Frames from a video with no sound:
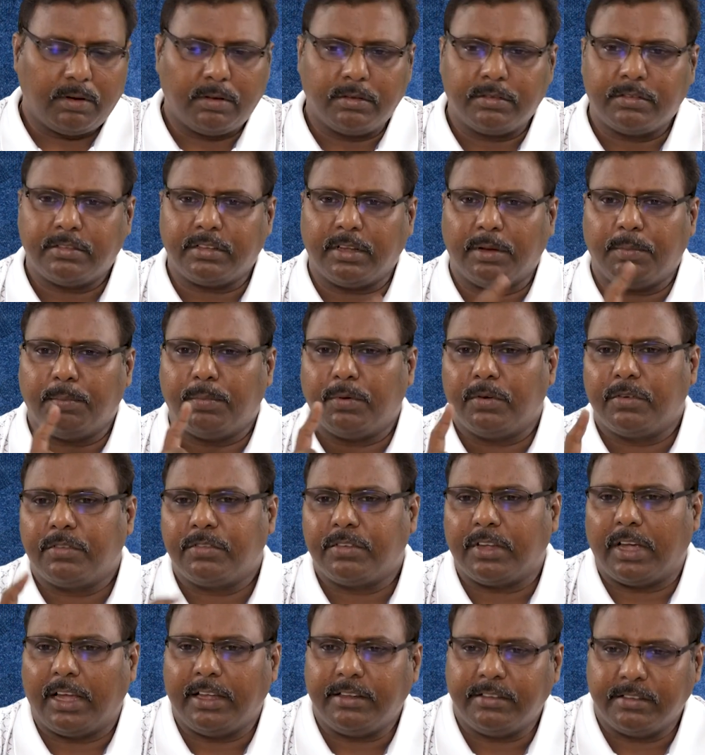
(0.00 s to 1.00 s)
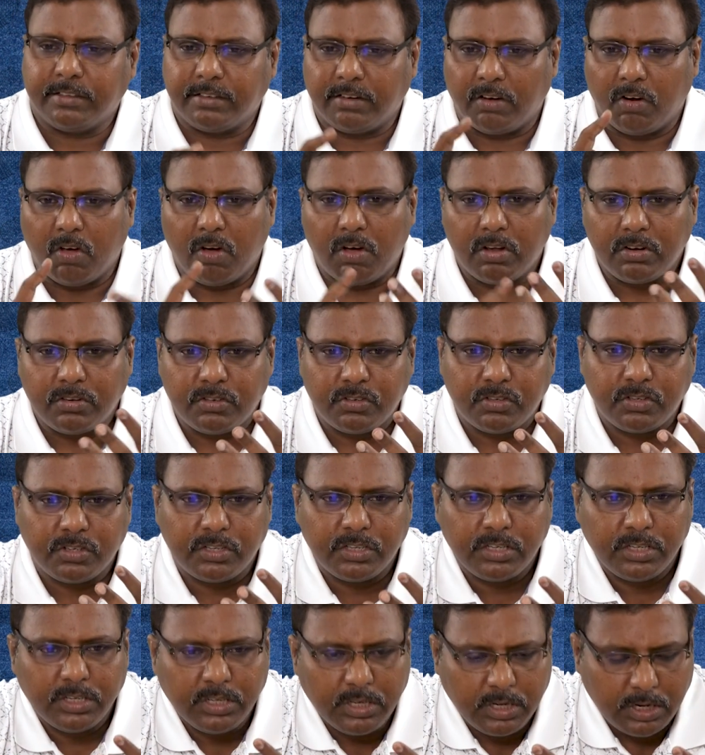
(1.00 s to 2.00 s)
sample size is
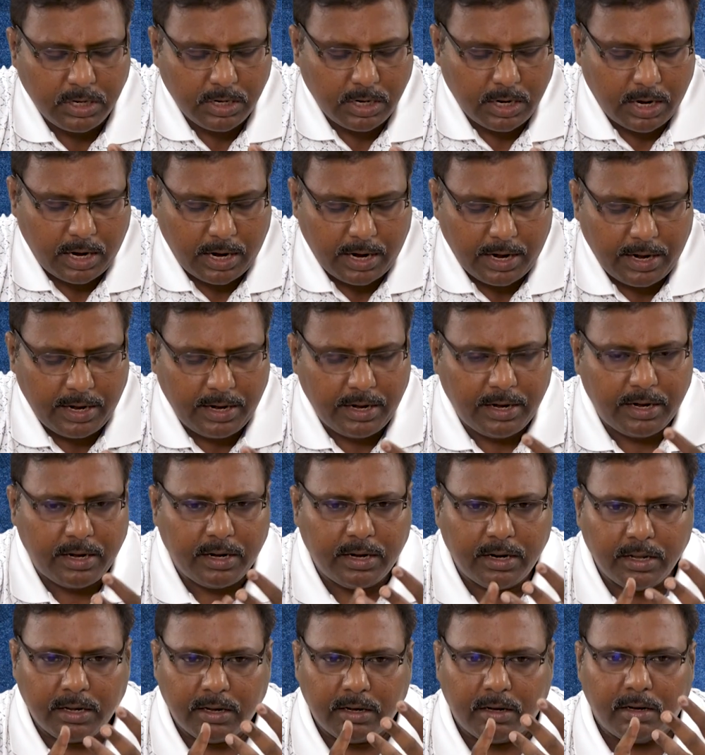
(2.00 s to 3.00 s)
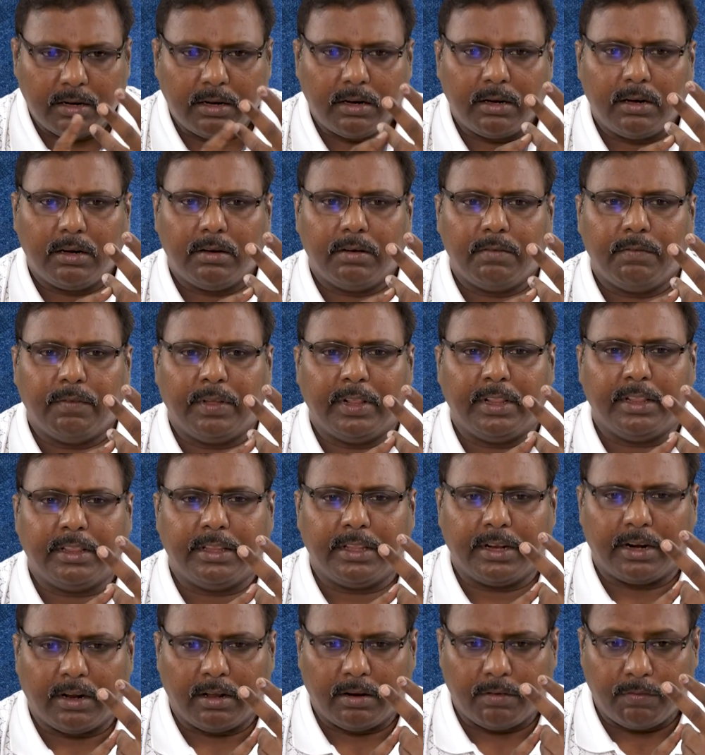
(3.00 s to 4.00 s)
large, and when
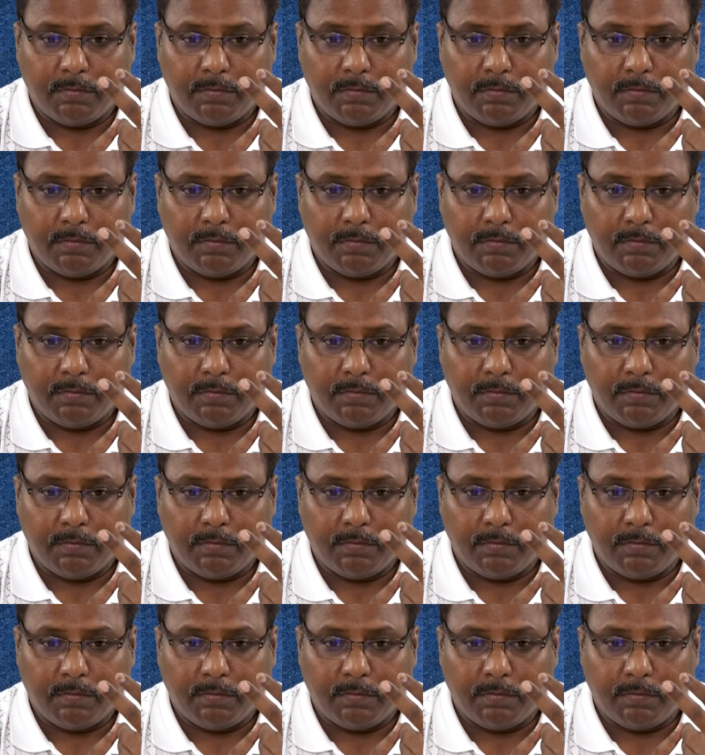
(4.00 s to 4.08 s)
there are